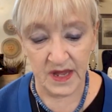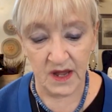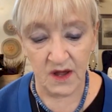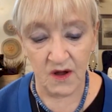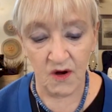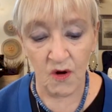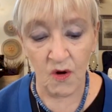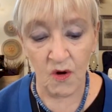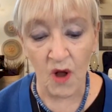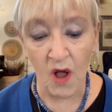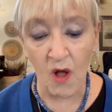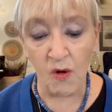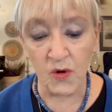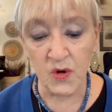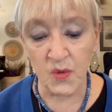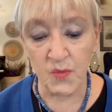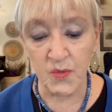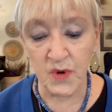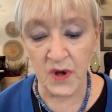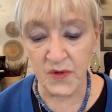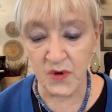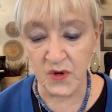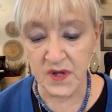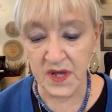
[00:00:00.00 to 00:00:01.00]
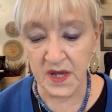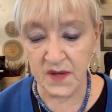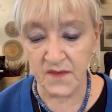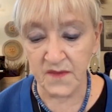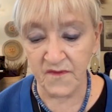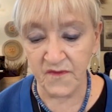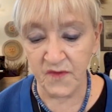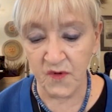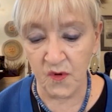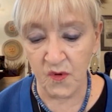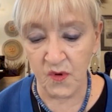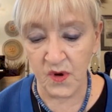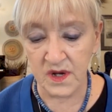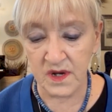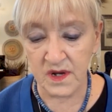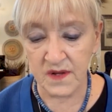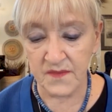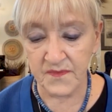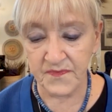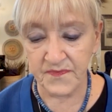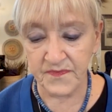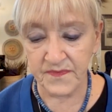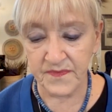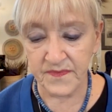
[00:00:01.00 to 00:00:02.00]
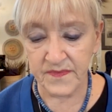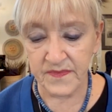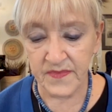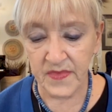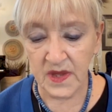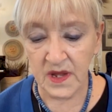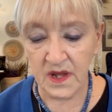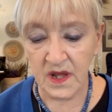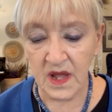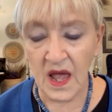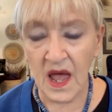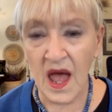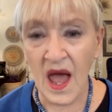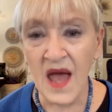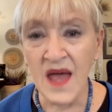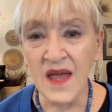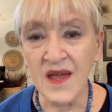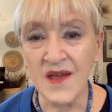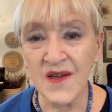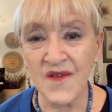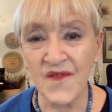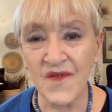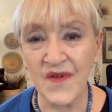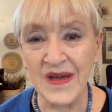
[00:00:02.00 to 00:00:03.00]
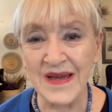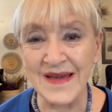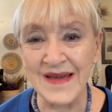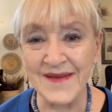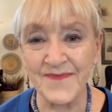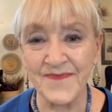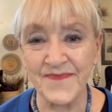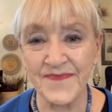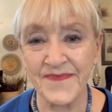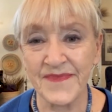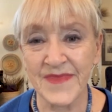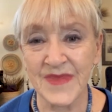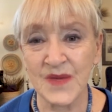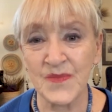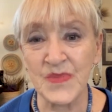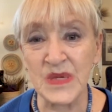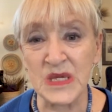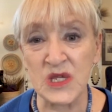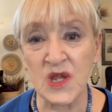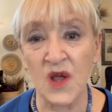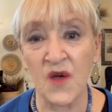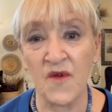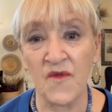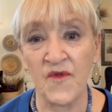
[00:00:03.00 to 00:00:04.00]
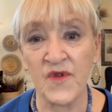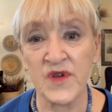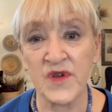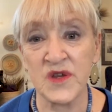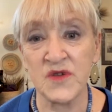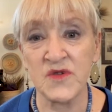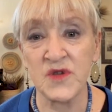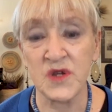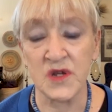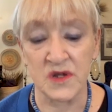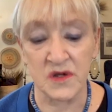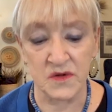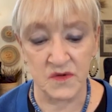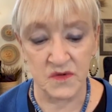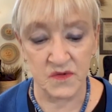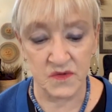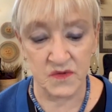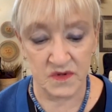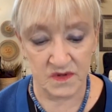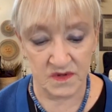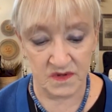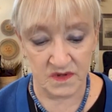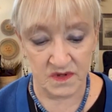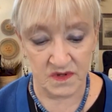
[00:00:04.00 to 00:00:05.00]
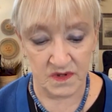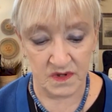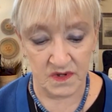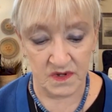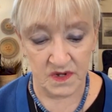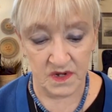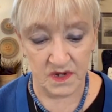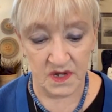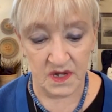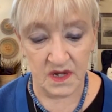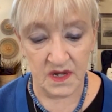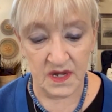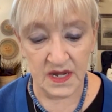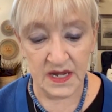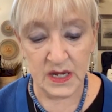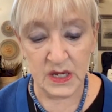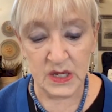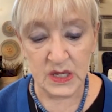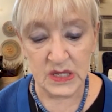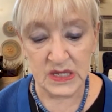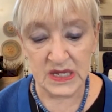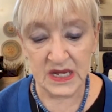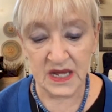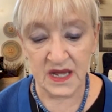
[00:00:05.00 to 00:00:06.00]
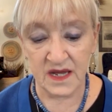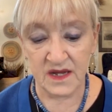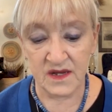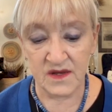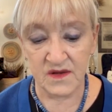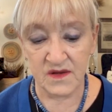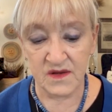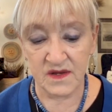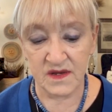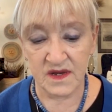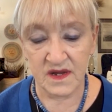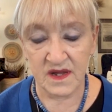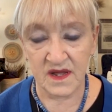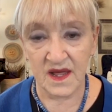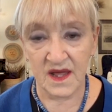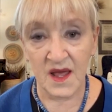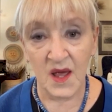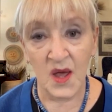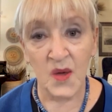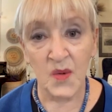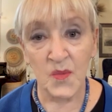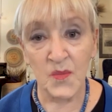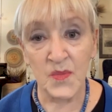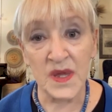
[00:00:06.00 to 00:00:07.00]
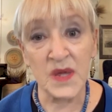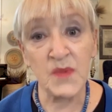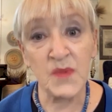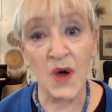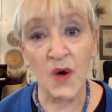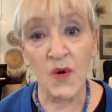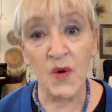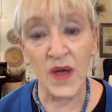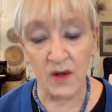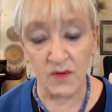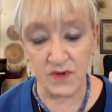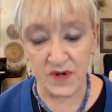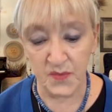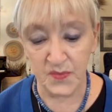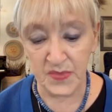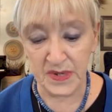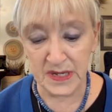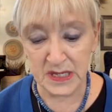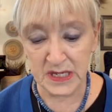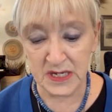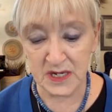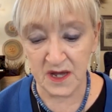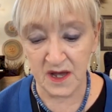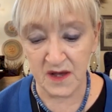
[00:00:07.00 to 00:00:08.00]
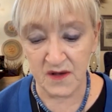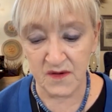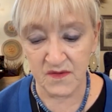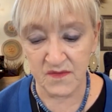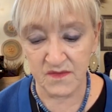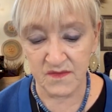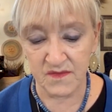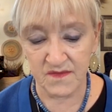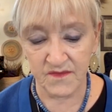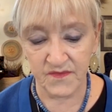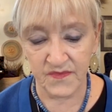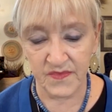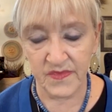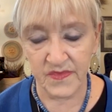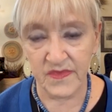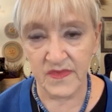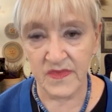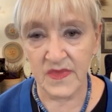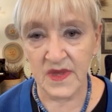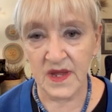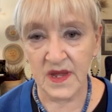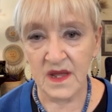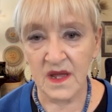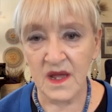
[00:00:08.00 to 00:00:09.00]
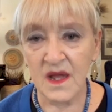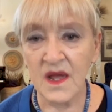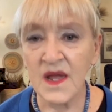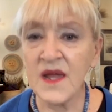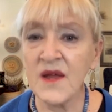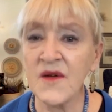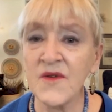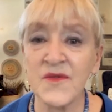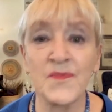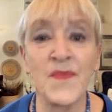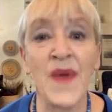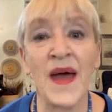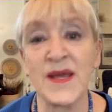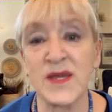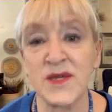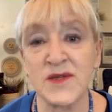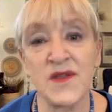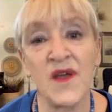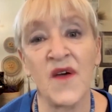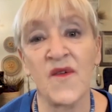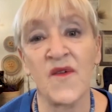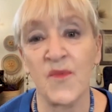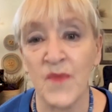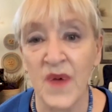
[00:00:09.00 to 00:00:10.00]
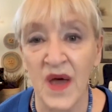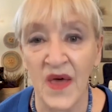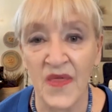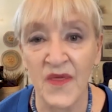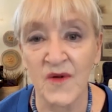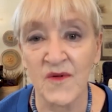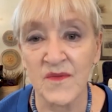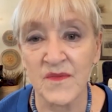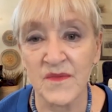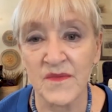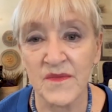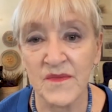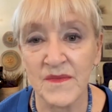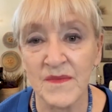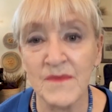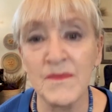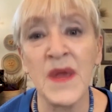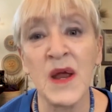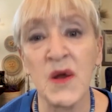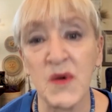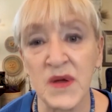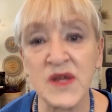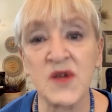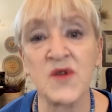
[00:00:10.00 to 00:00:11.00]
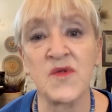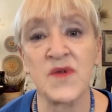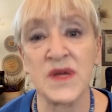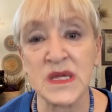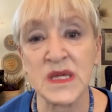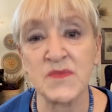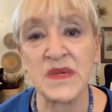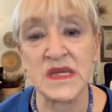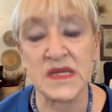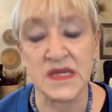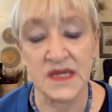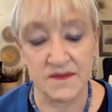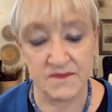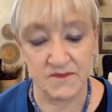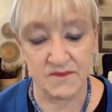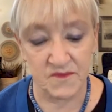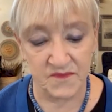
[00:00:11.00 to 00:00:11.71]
Her older brother came forward. "I have some stuff for you too," he said. Bebo held up his cone. "Here's my stuff, Mother. Merry Christmas."